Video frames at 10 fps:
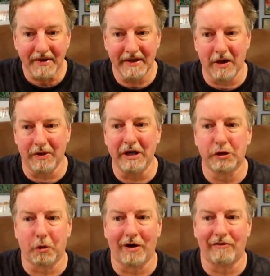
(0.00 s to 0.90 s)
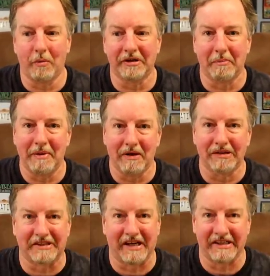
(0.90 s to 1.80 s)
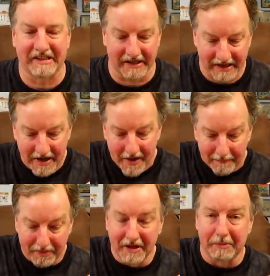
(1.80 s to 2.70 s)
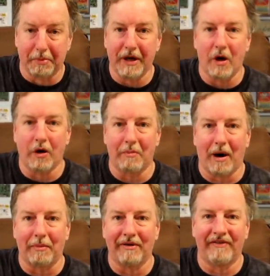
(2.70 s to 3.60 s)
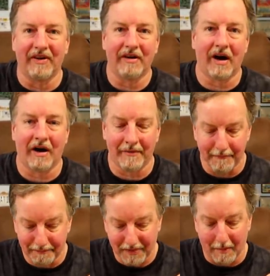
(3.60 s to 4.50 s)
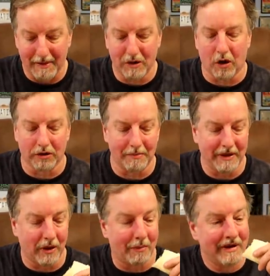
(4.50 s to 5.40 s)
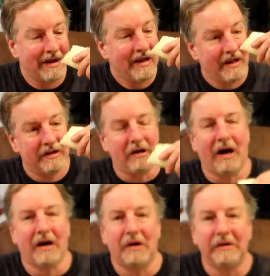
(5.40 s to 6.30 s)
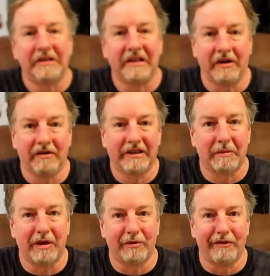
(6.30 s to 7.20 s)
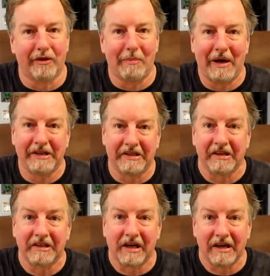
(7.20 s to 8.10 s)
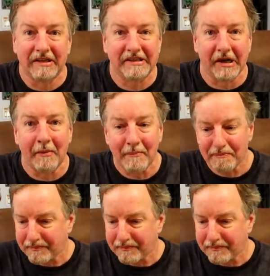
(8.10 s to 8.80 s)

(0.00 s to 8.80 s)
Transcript: you know, each one of them was a meal-sized thing. This burrito could probably fit, uh, be called a meal, but taco is, you know, it's going to be three or four bites and it's done. So.